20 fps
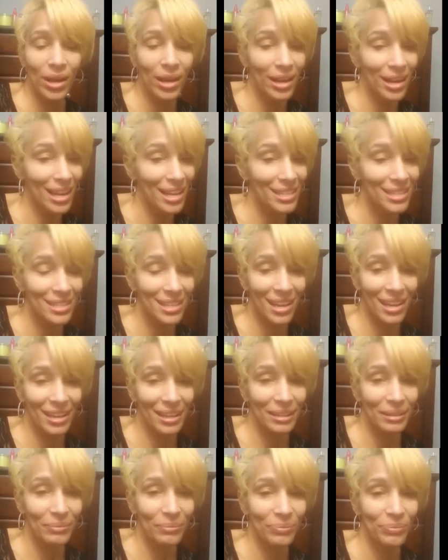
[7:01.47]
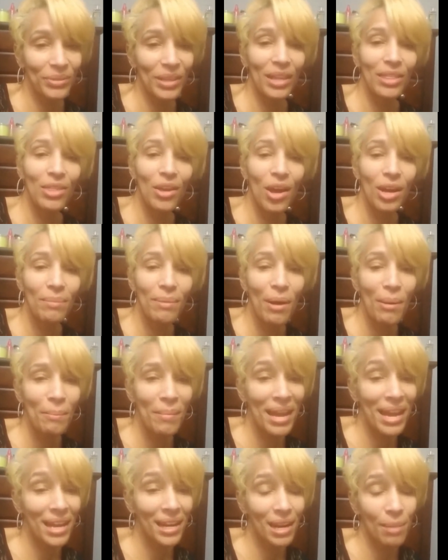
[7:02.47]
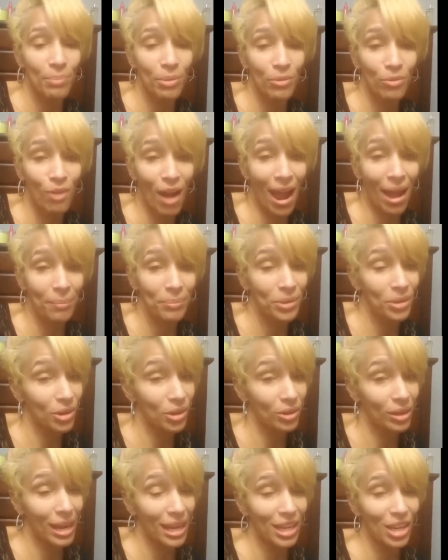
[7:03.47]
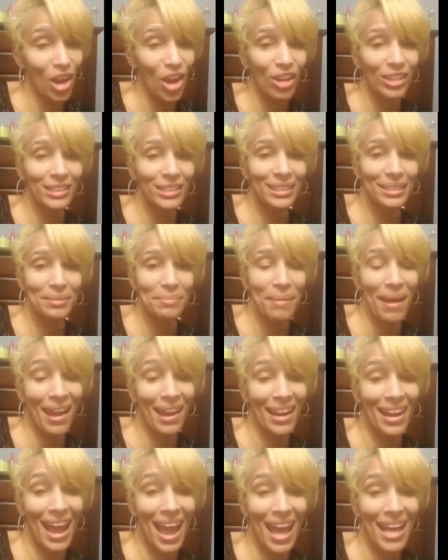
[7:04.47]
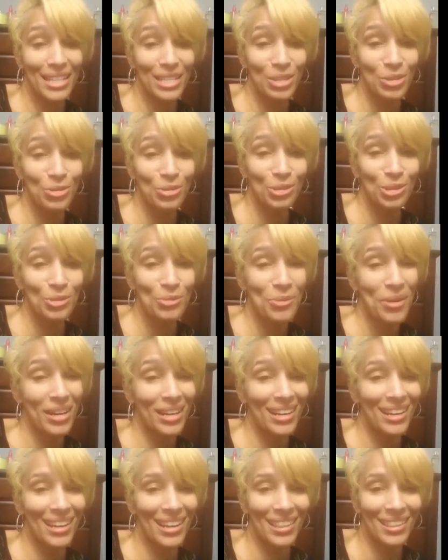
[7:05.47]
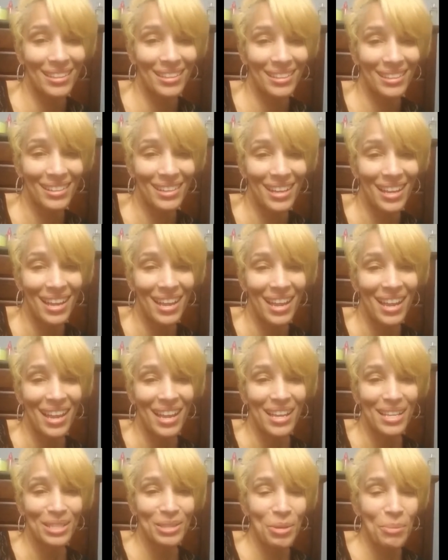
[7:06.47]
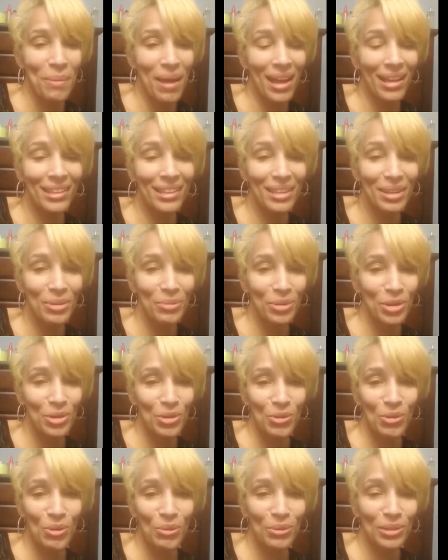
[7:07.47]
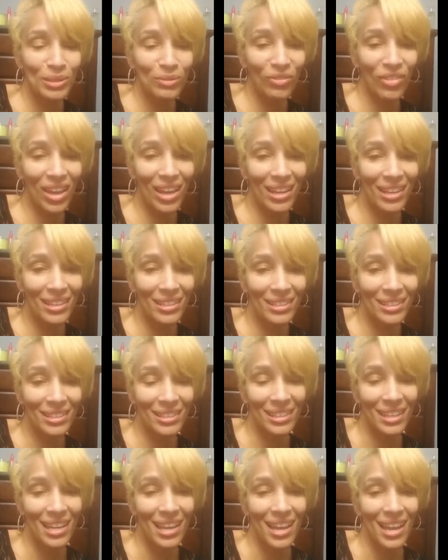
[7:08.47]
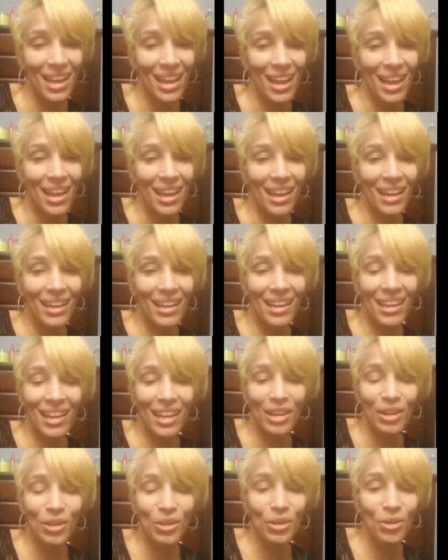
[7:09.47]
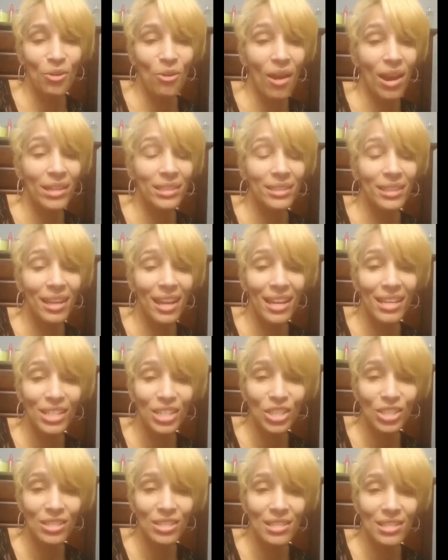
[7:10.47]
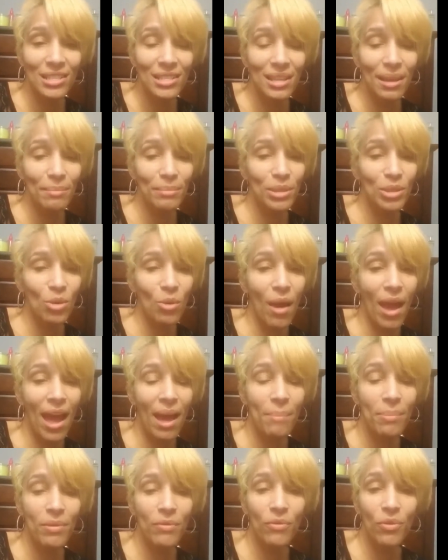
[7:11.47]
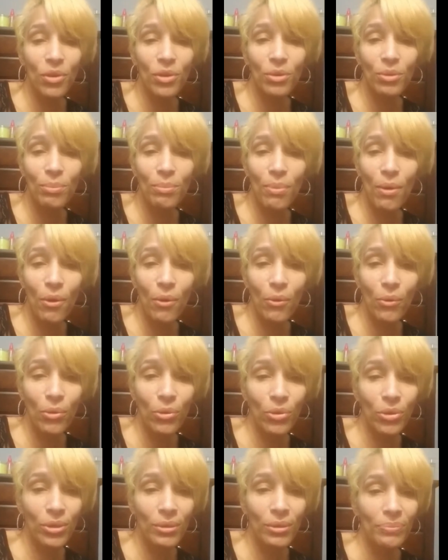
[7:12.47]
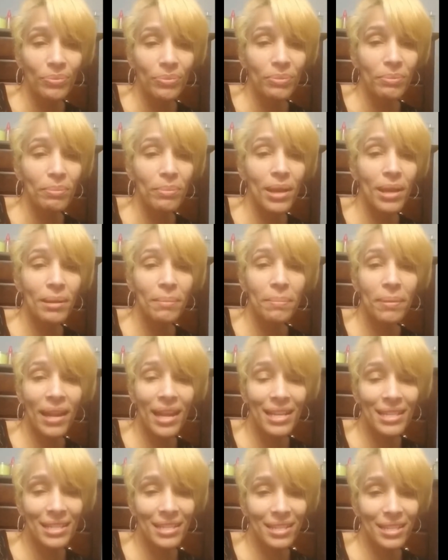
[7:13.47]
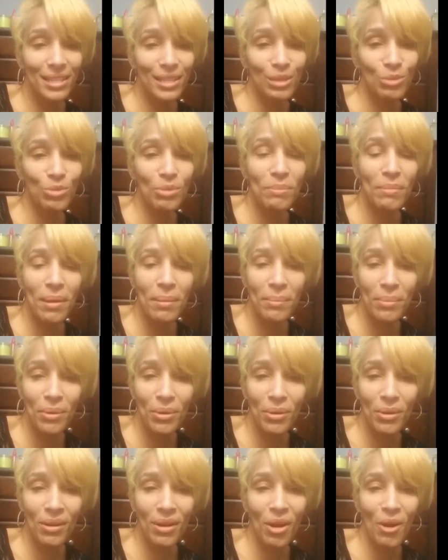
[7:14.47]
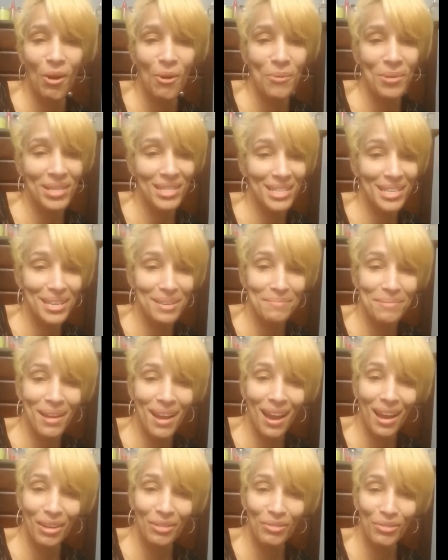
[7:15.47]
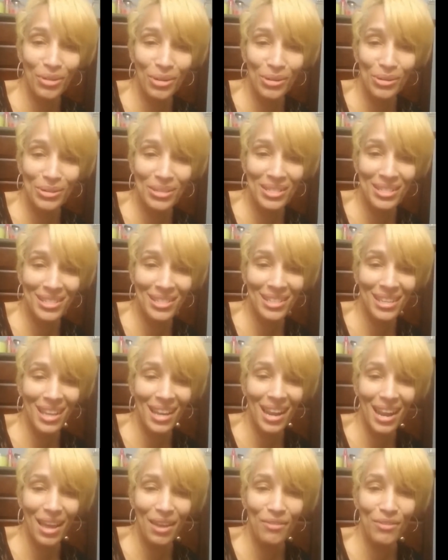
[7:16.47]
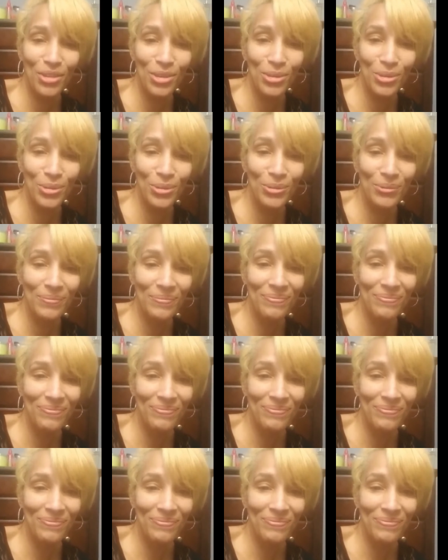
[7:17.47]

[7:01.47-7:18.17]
could I say? I thought about making up a rap, you know, like y'all did back in high school to one another. So back then we knew it was fate. Again, congratulations. I'm so happy for you both. Many blessings. Remember, always keep God first. Love you.